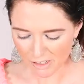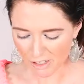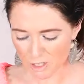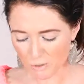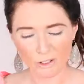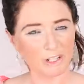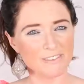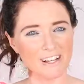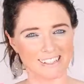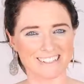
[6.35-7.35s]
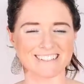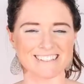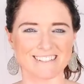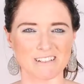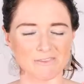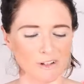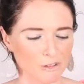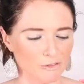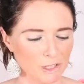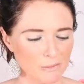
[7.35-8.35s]
So a lot of our lessons
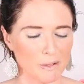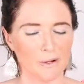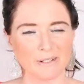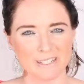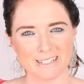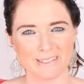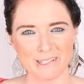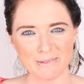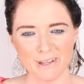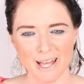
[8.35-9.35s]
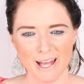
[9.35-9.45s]
involve components in them